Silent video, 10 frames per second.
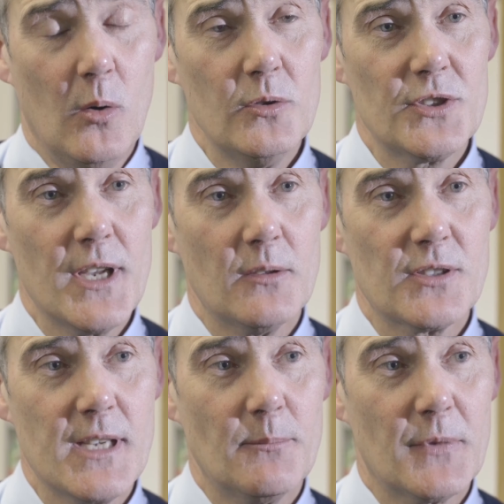Also,
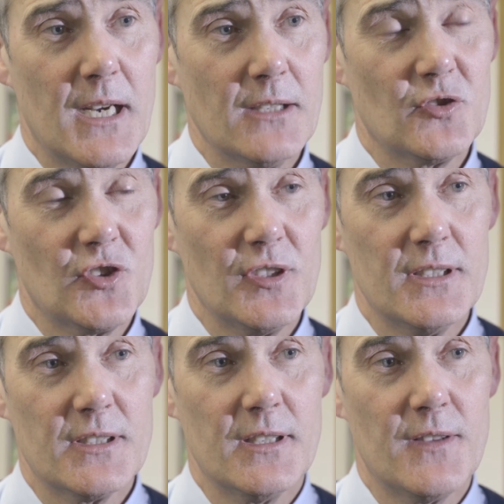some
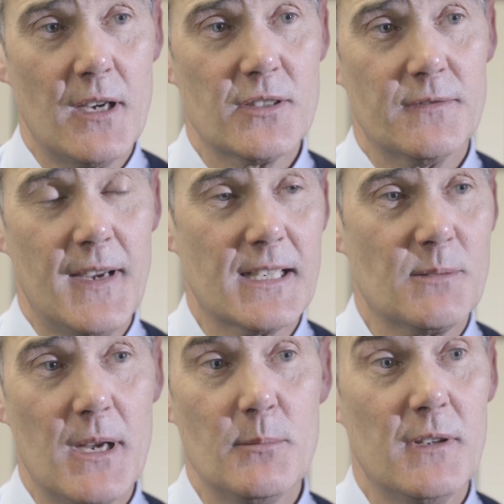countries, those
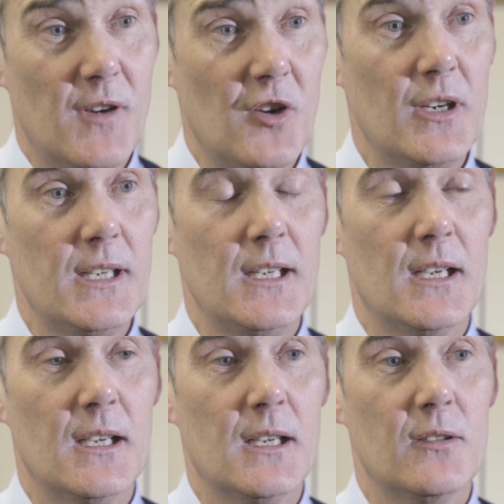effects may be
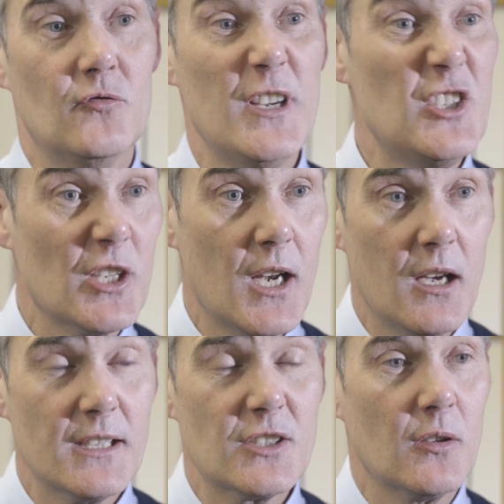very
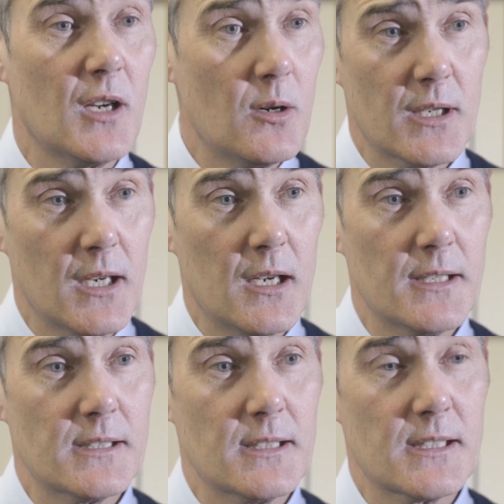regionalised or
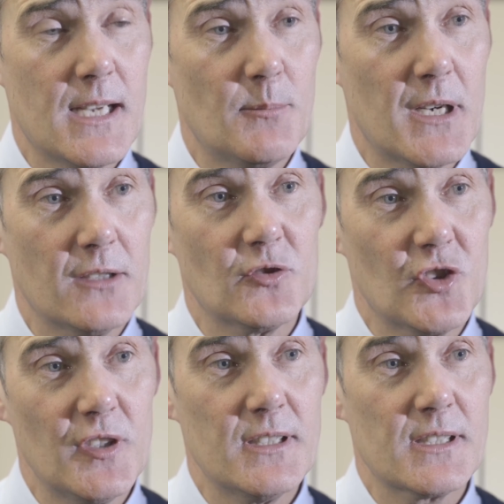localised, and some
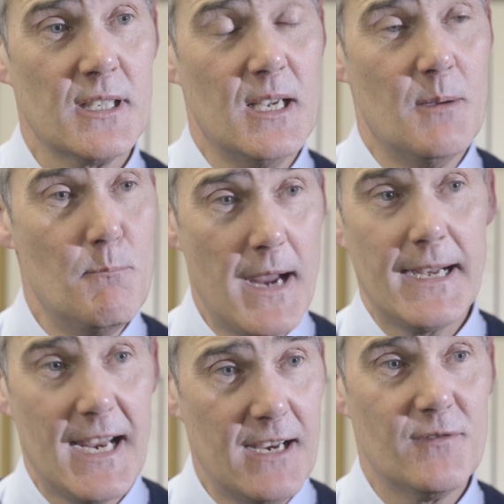countries
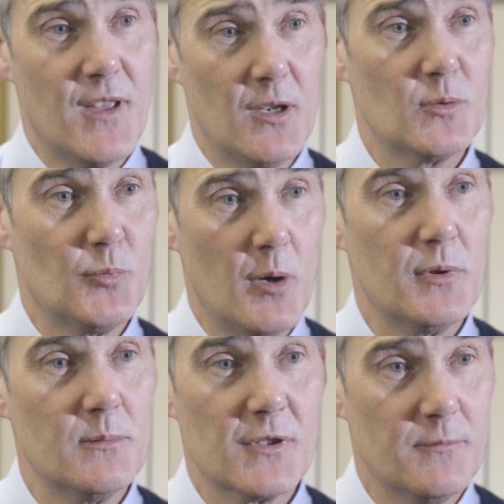may have those
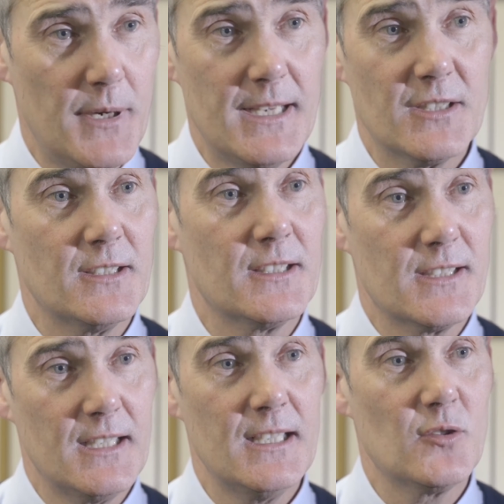problems of pest and
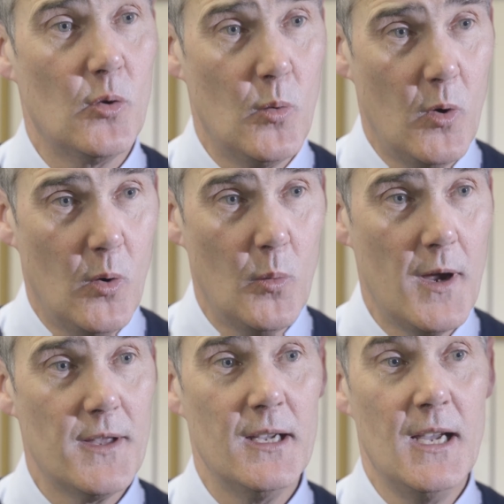disease or
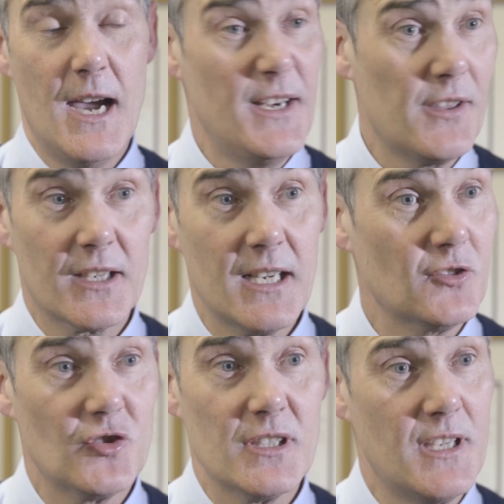weather, and other
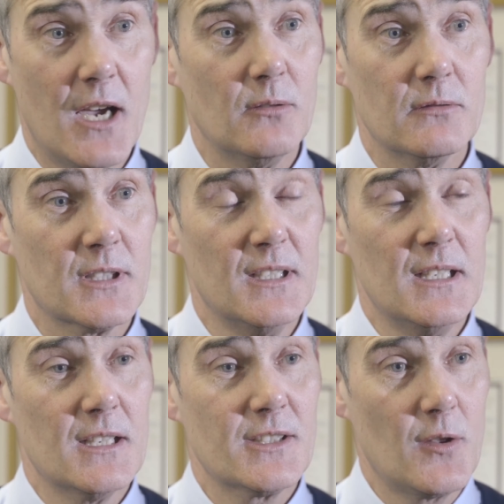countries don't.
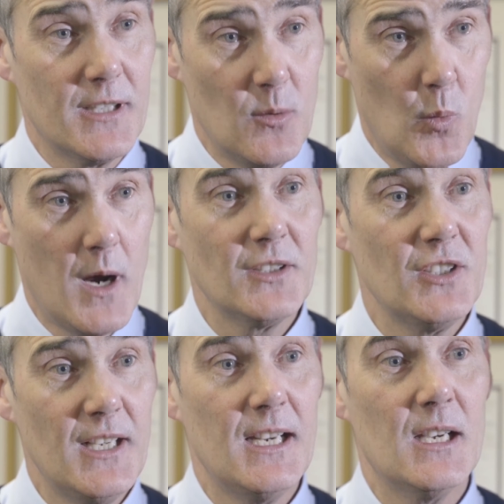So that in
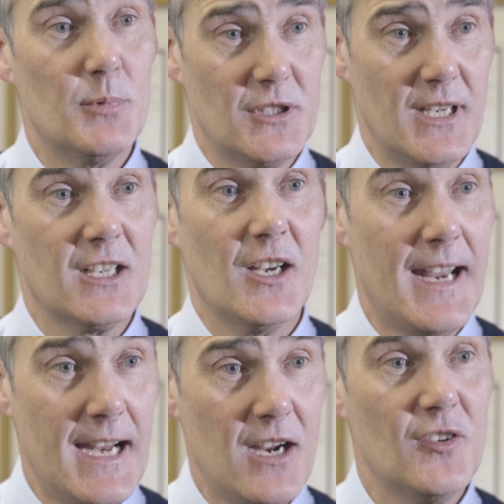one year,
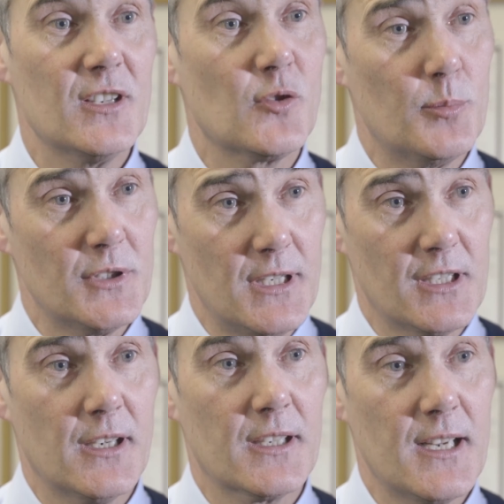particular areas or
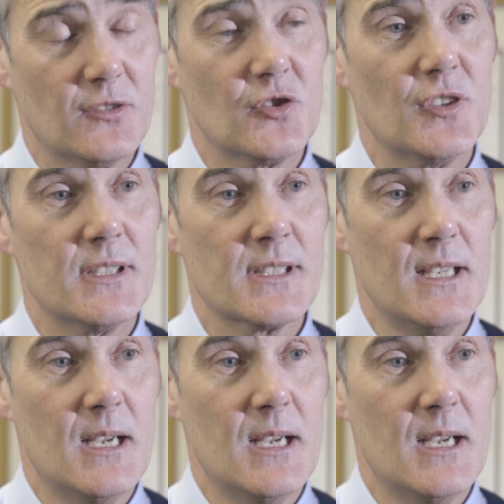particular countries